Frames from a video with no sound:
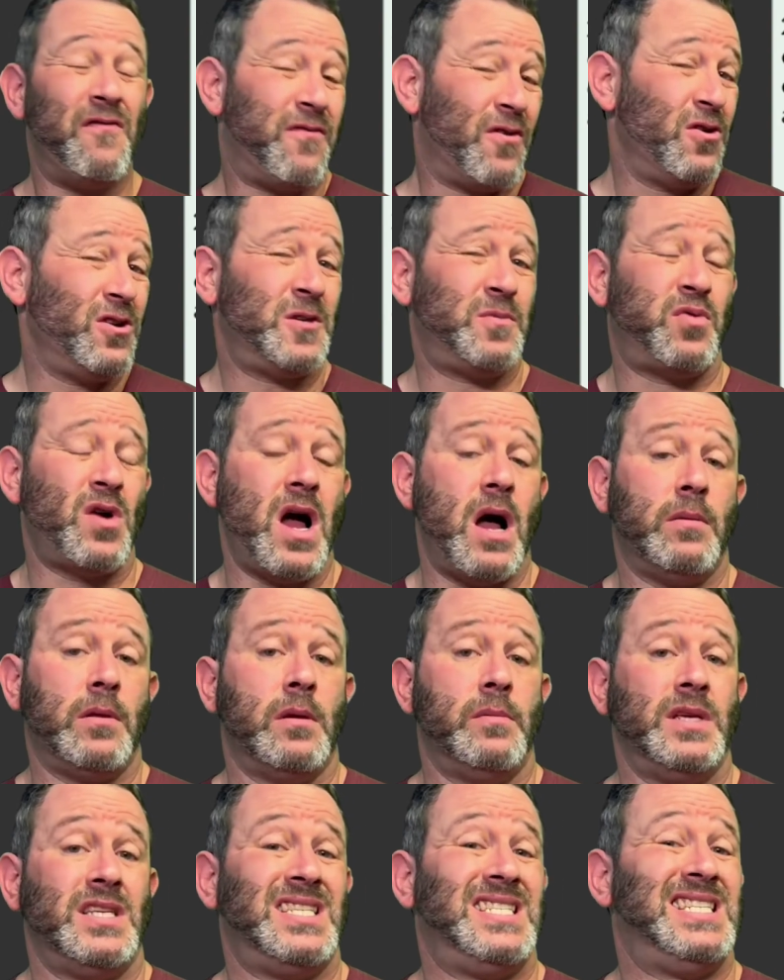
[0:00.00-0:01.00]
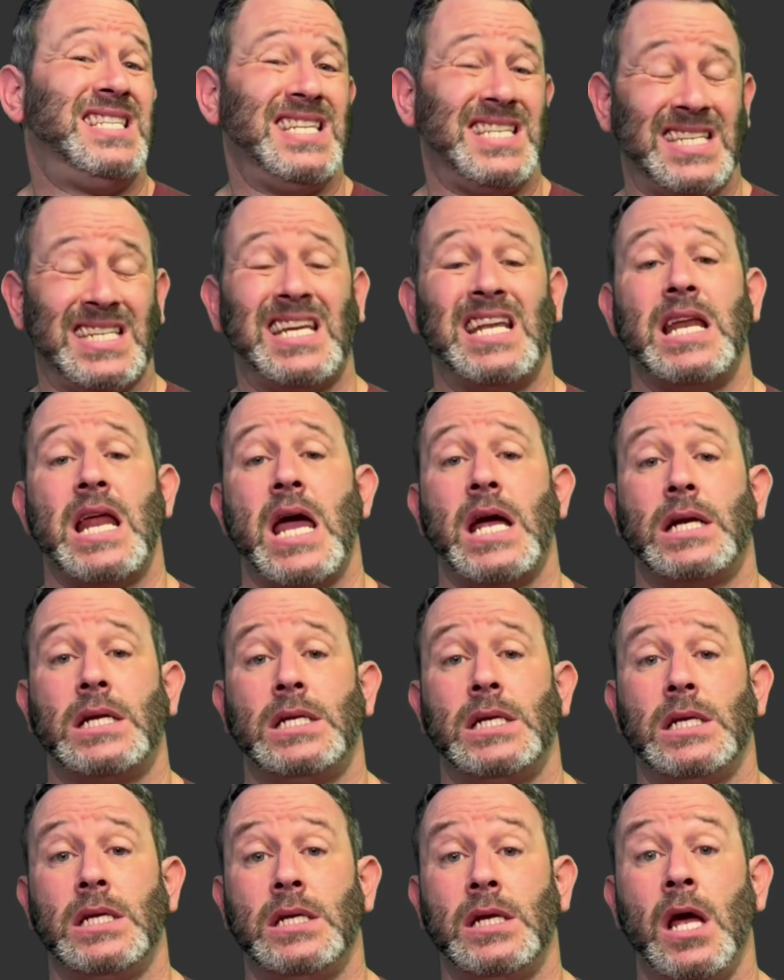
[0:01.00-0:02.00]
first problem is
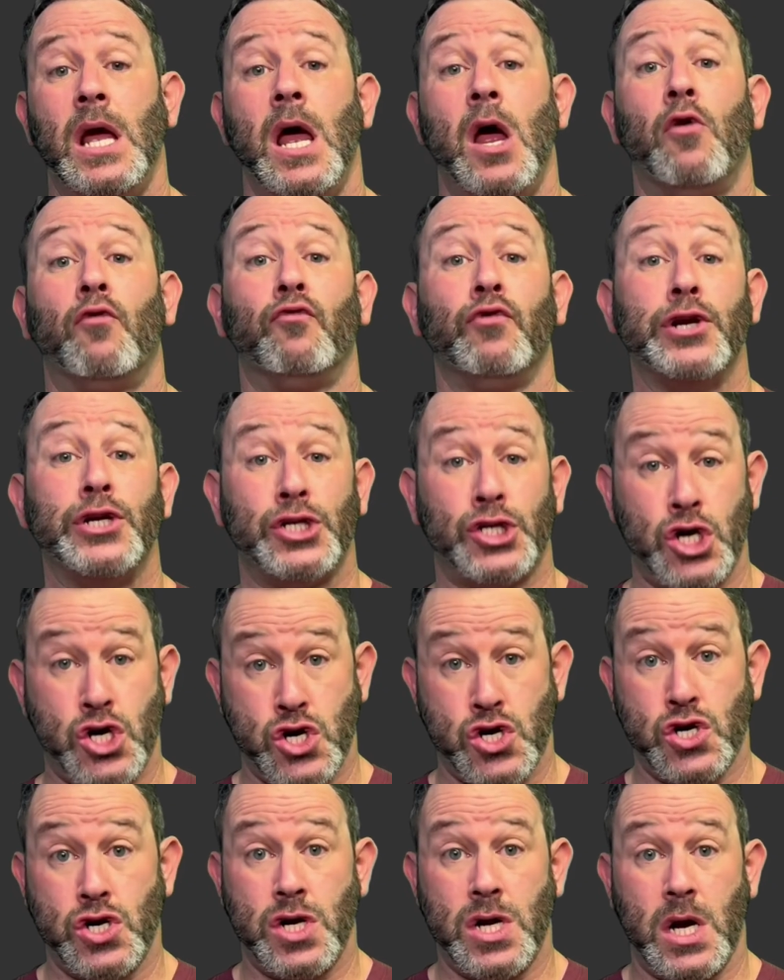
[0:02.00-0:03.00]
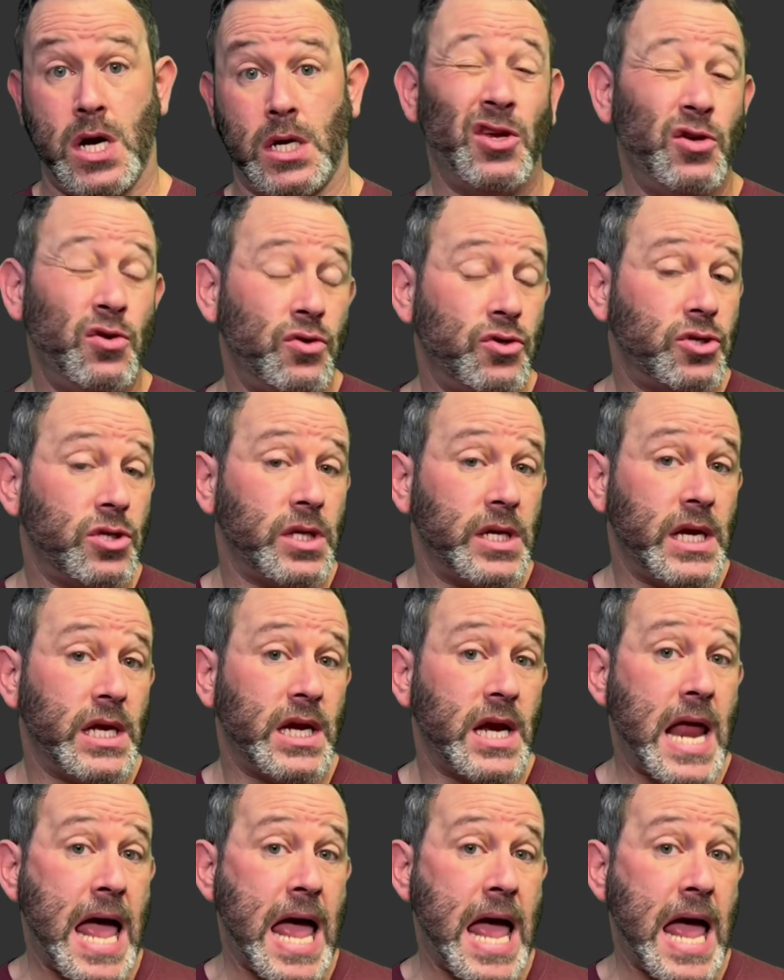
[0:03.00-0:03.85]
disconnected return duct, usually in an